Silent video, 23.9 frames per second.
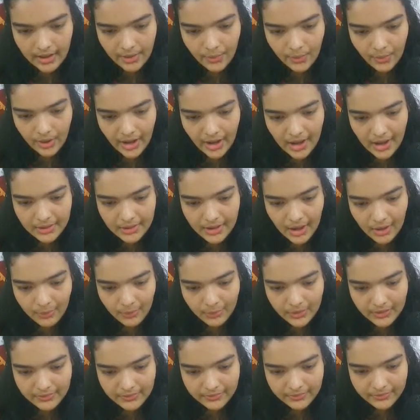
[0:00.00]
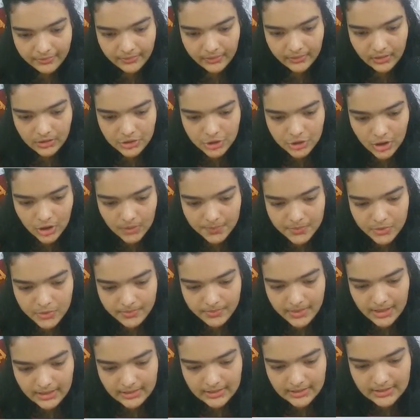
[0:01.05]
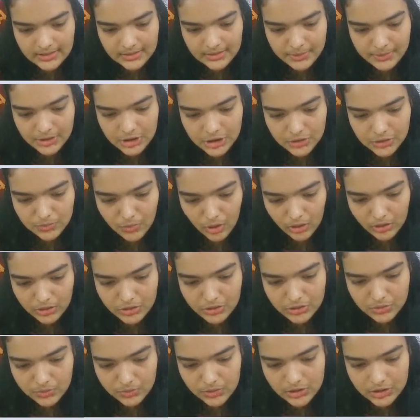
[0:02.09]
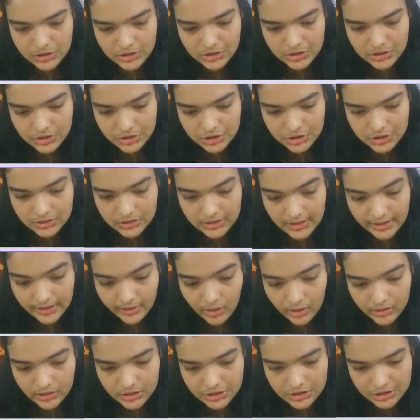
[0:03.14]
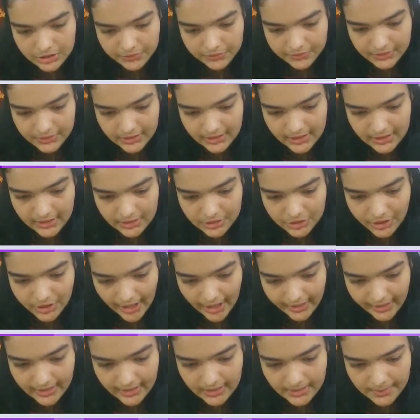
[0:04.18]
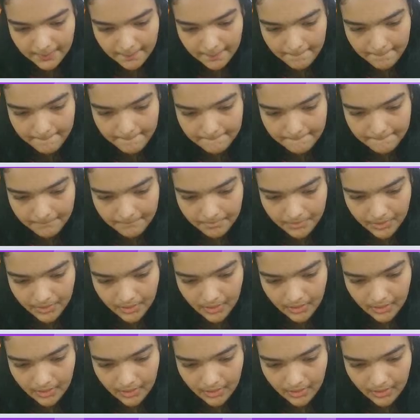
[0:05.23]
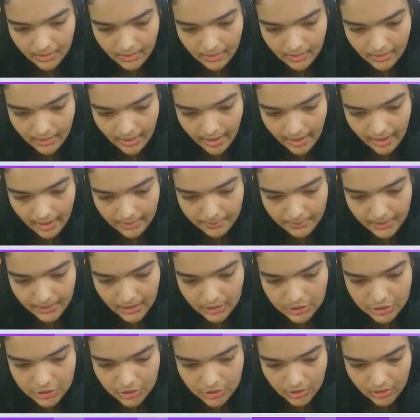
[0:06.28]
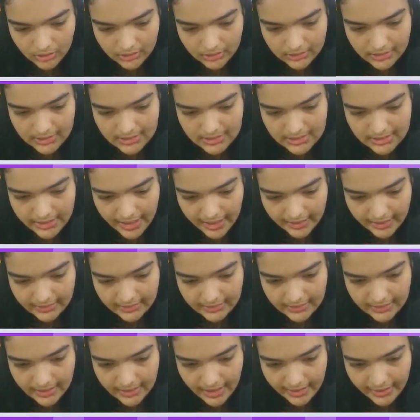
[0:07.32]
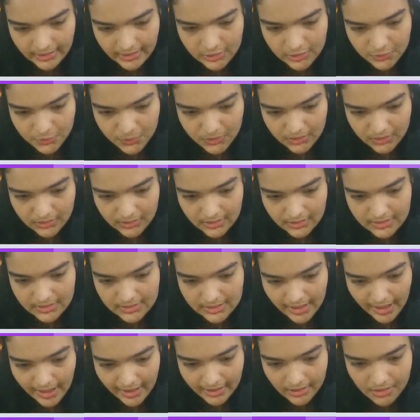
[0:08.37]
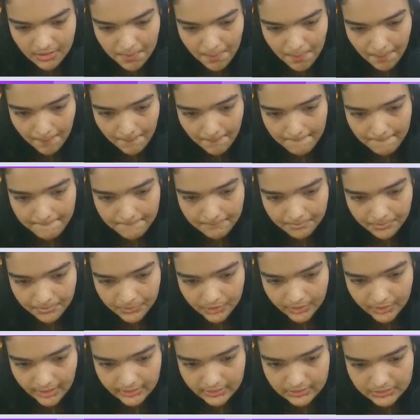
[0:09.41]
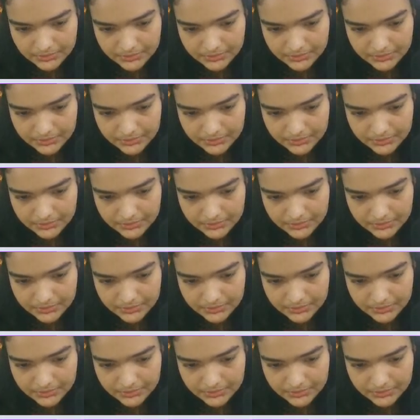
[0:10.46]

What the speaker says: and now we have a job to make this image smaller. So we'll just click on the shift key and drag it, and make sure this line aligns with this line together.